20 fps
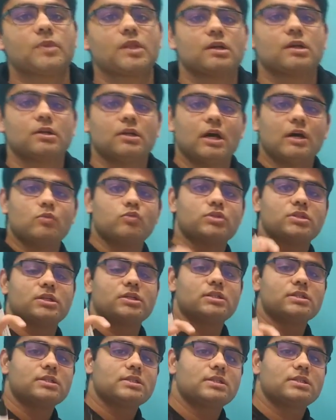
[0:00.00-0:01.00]

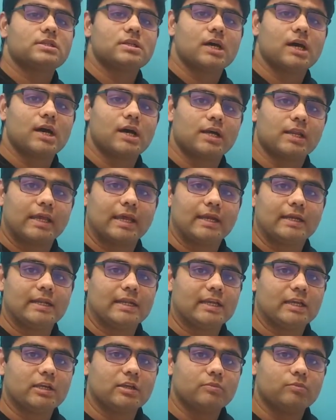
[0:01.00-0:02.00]
carousels are
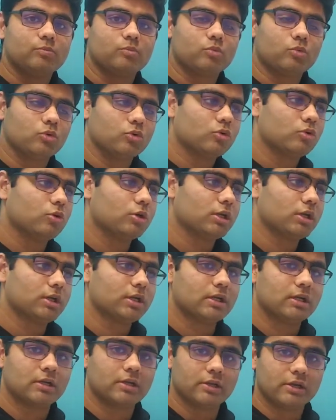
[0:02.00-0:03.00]
getting more
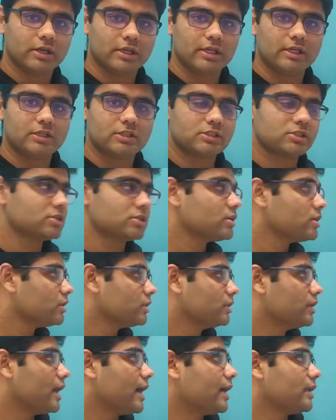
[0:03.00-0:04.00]
reach
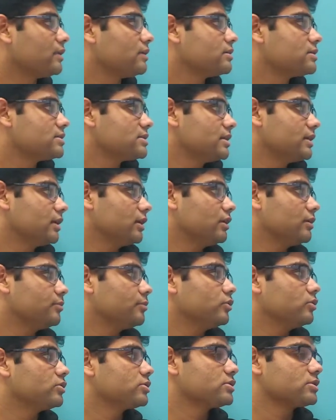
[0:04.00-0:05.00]
than single
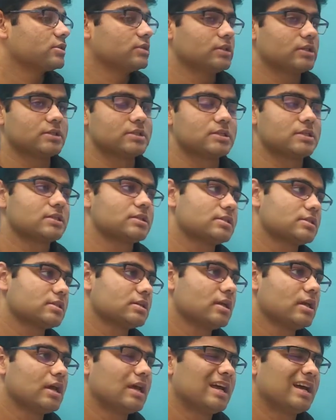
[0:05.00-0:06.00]
post. This
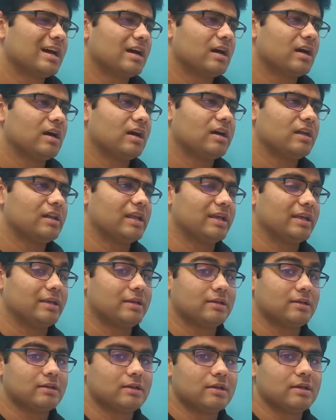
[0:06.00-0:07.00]
is like
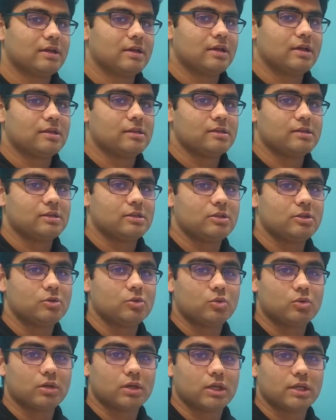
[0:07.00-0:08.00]

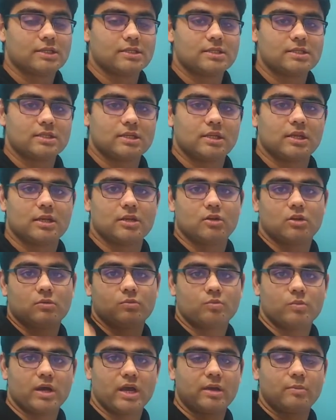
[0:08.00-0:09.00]
you can see it
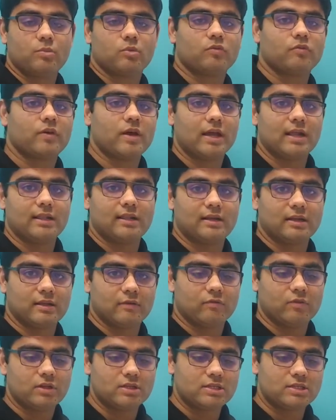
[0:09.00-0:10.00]
on my profile that every